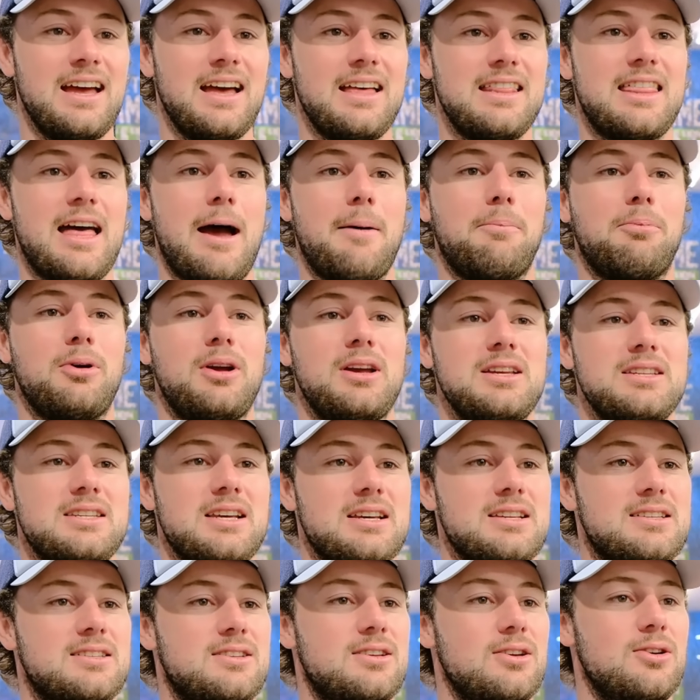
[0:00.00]
That brings
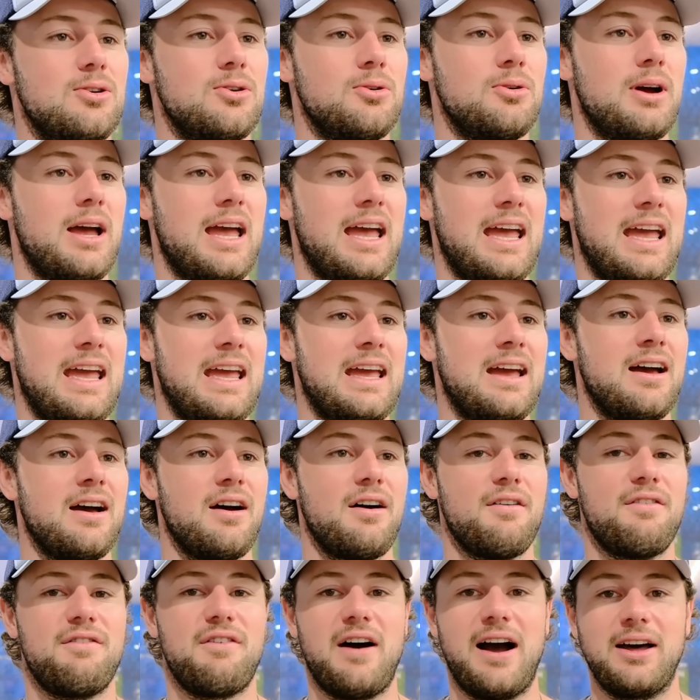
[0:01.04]
us to a
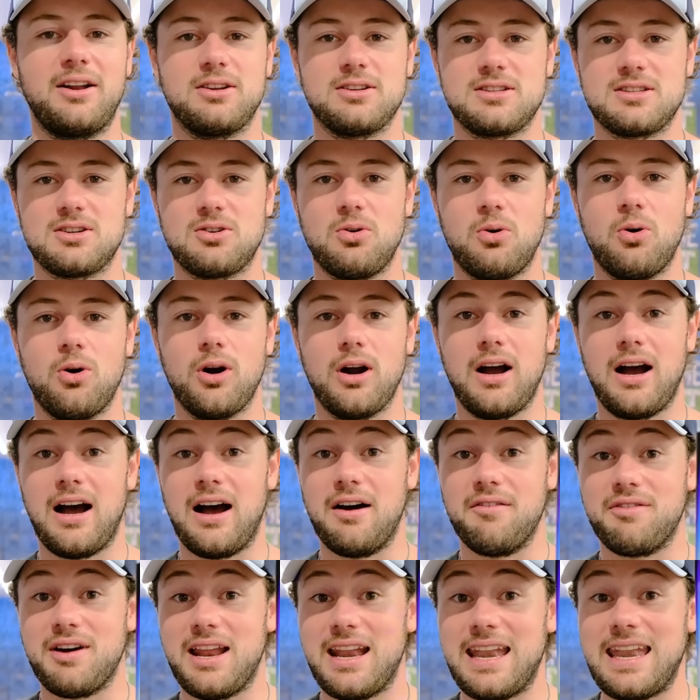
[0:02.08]
final score
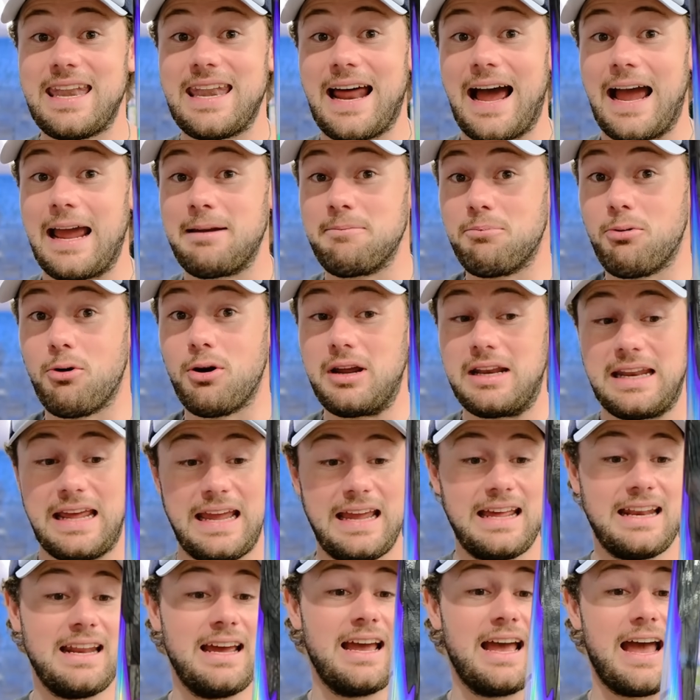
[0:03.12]
of
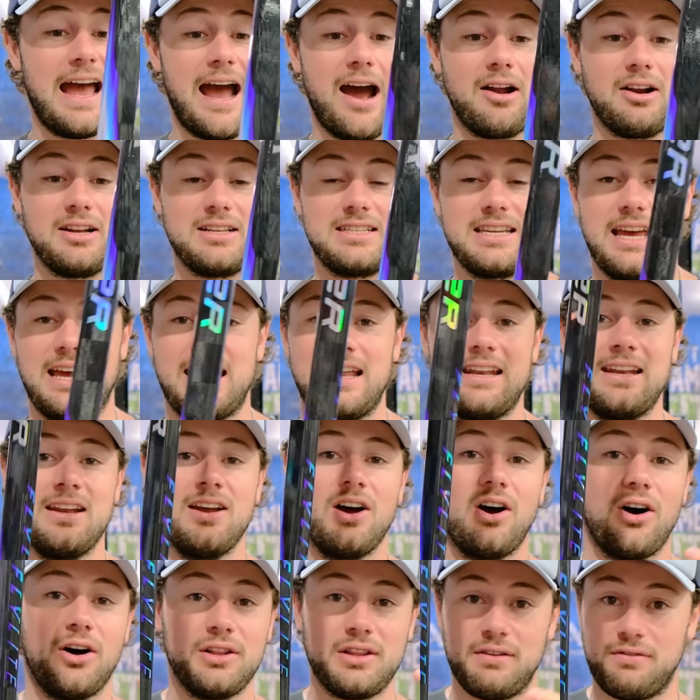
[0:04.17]
9.8 out of 10
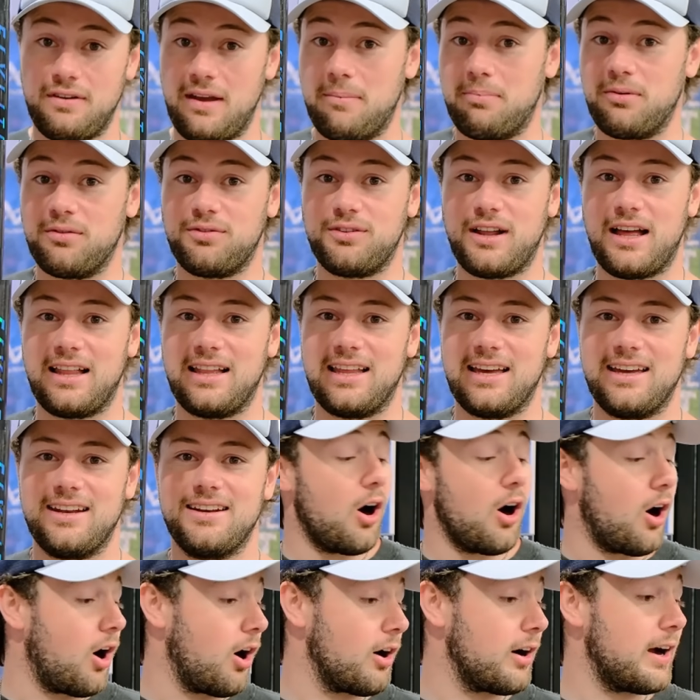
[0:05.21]
on the Vapor FLYLITE.
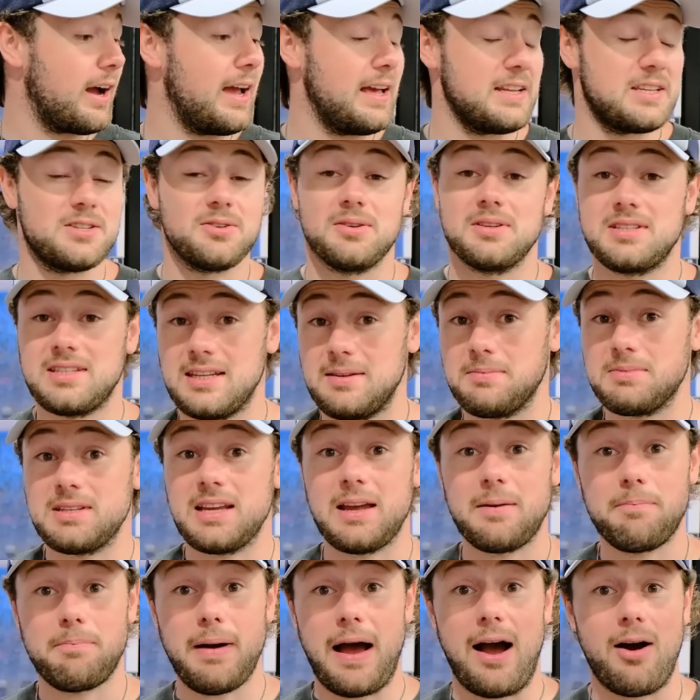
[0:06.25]
All right, so it seems
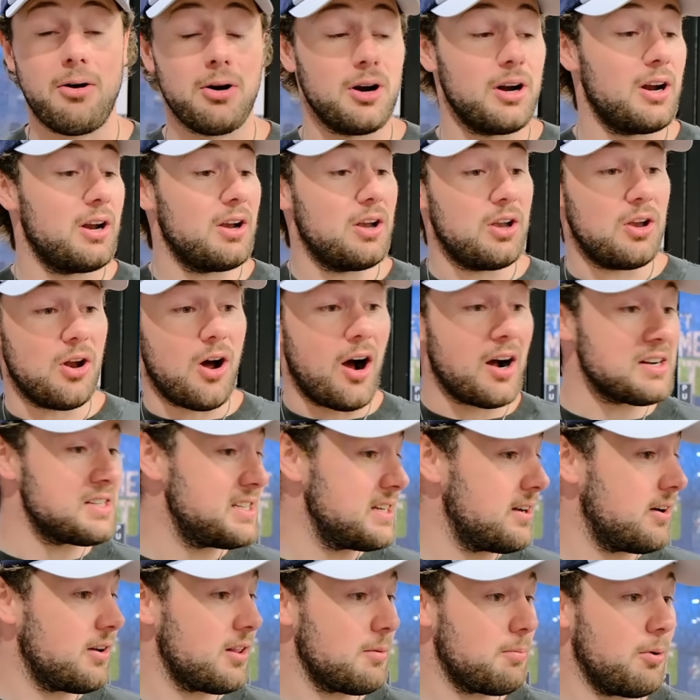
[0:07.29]
like Bauer knocked it
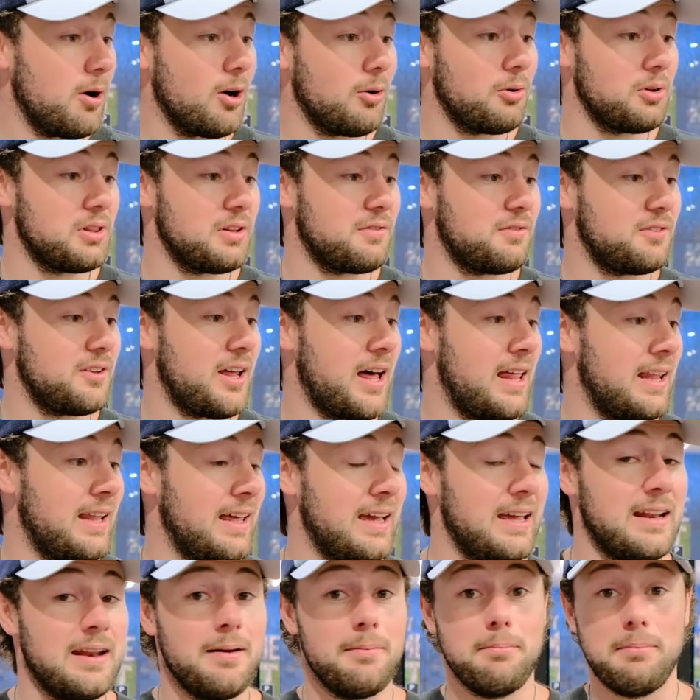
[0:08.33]
out of the park with the
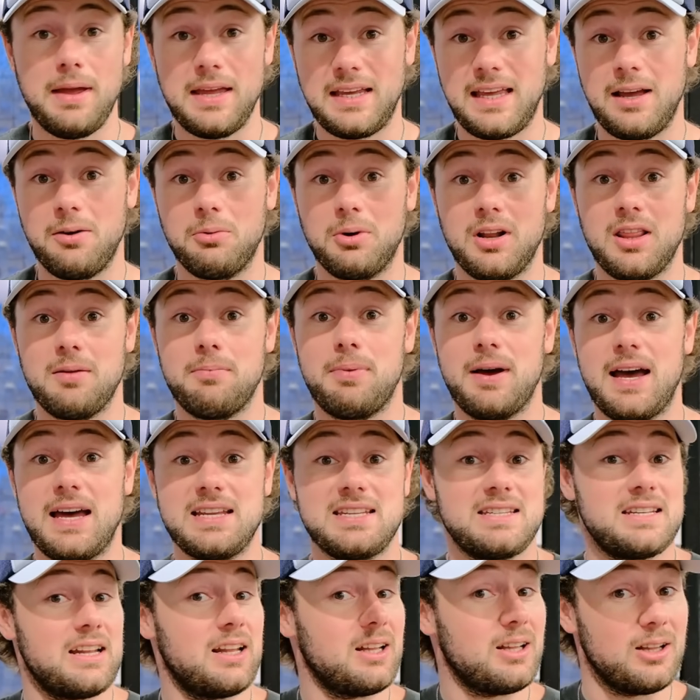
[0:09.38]
FLYLITE, making one of the
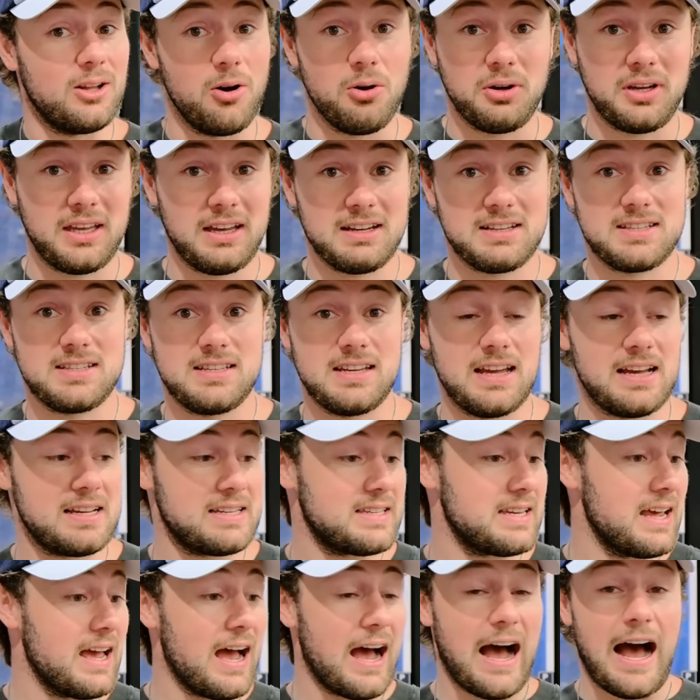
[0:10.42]
best low kick sticks
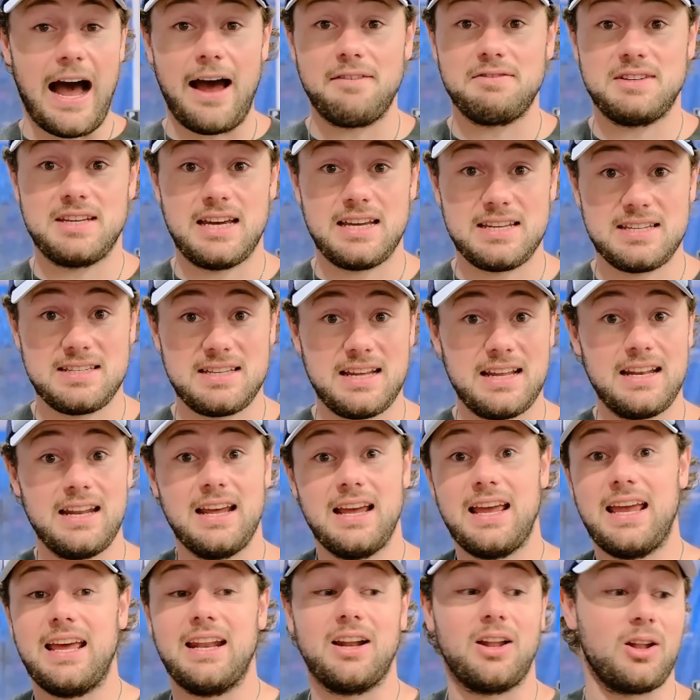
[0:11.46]
I've tested
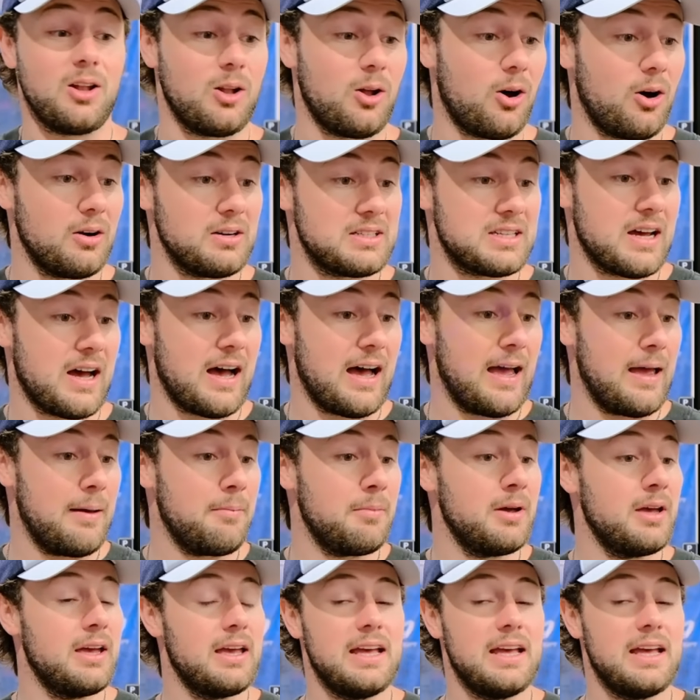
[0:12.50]
in a long time.